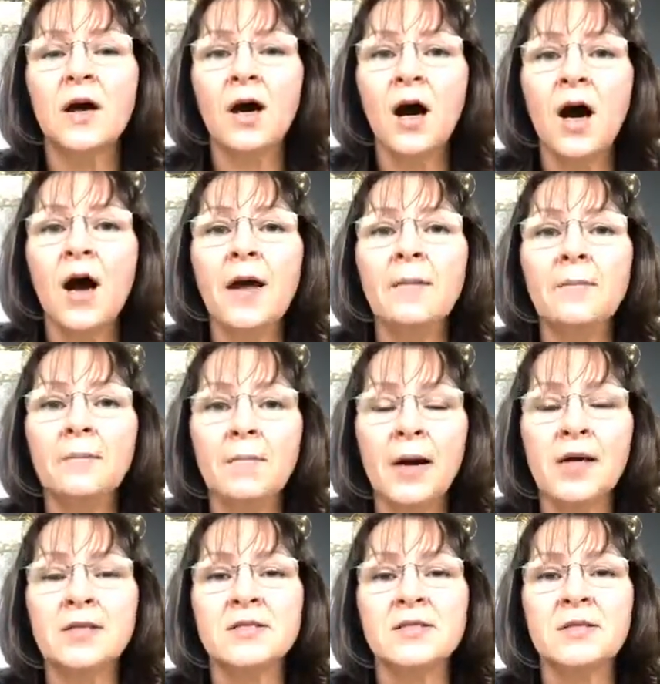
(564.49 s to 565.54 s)
I
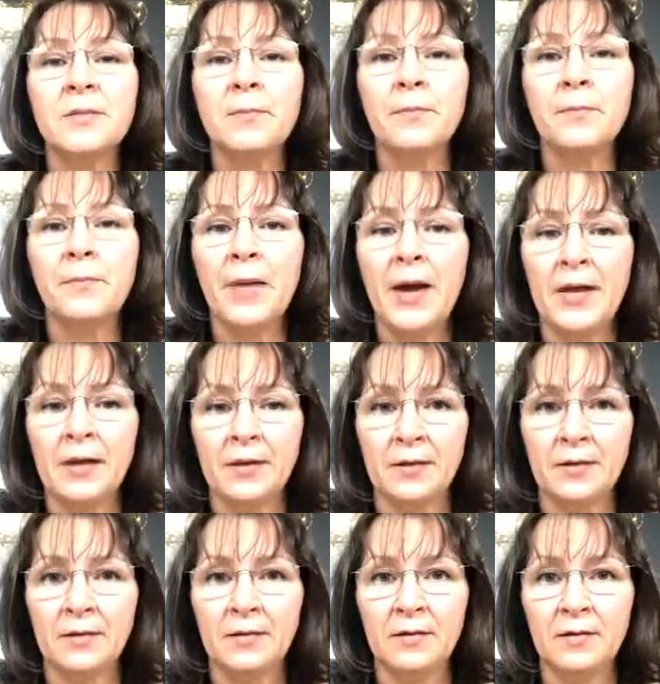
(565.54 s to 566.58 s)
must make.